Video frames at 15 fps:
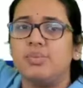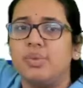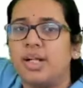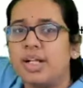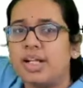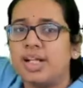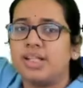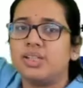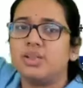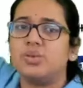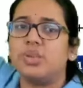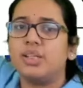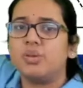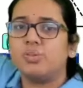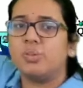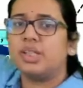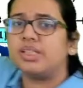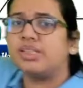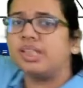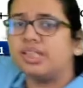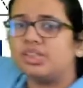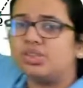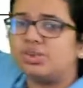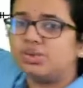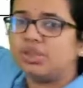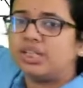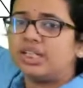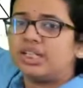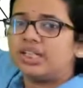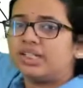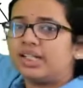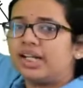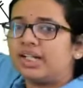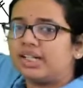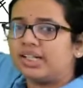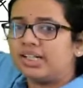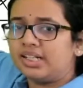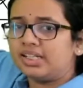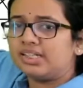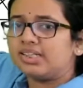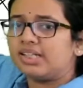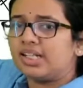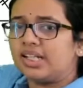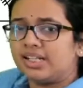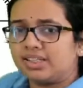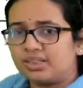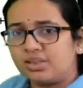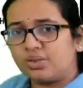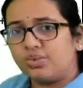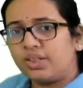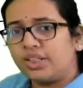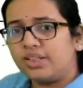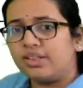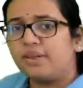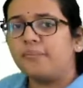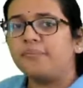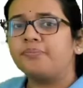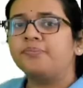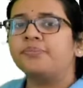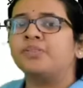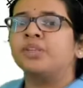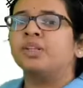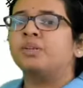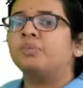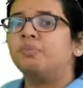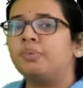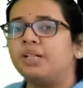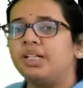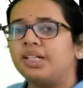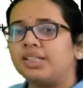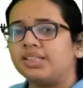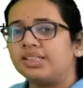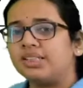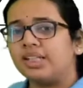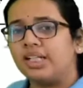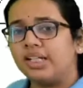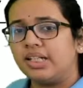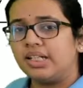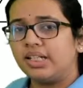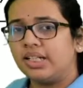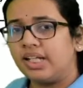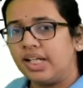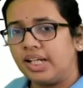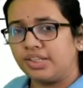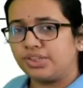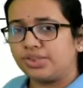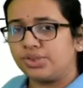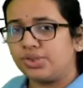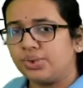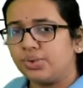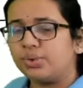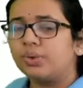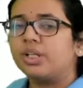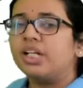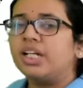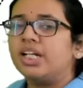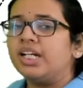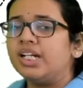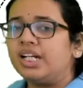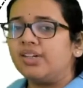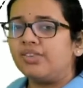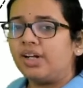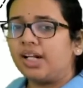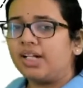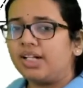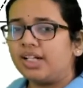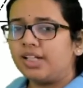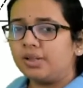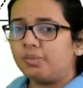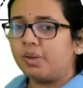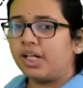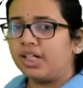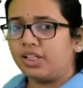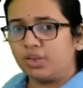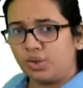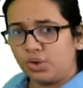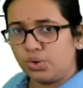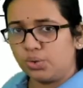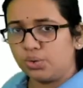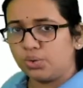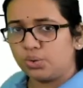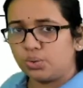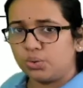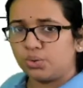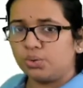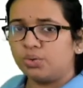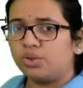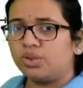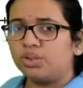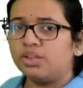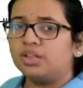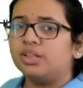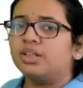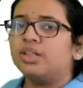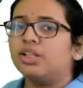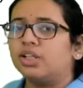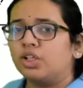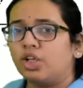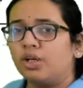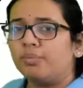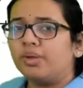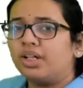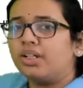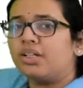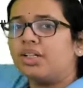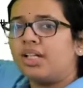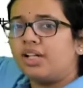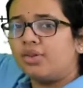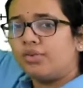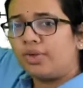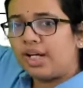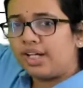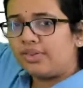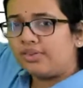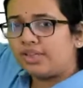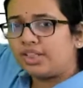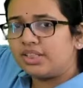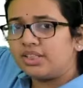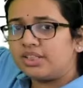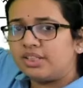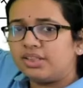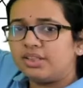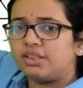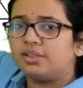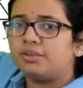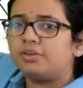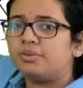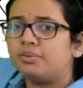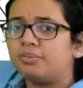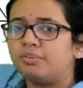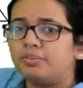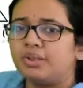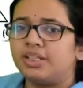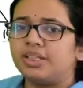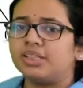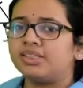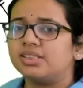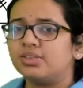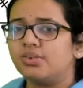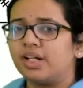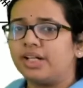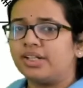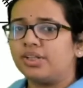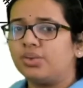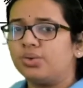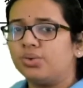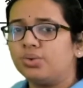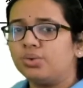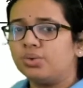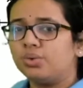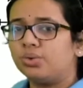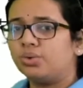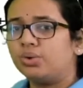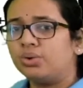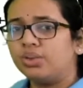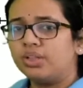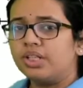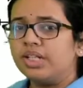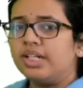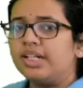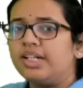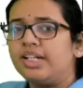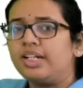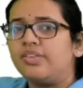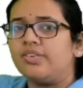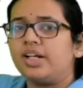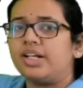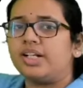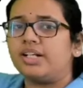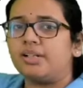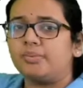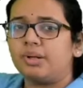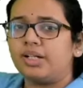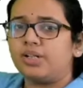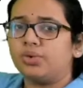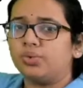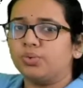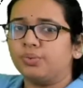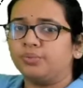but x1 plus x2. That is x1 plus x2 divided by 2, comma y1 plus y2 divided by 2.